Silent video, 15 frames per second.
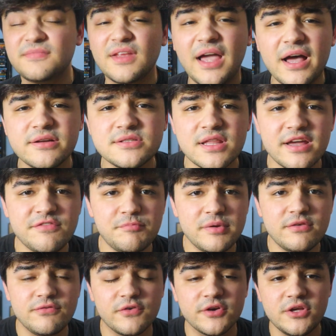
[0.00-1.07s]
How's life
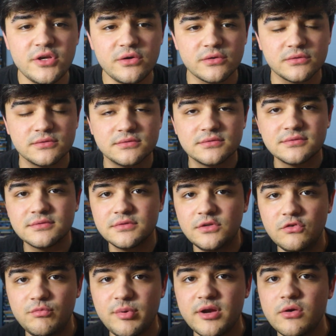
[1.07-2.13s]
been for you?
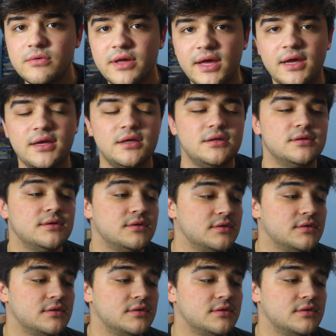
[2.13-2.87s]
You've been okay?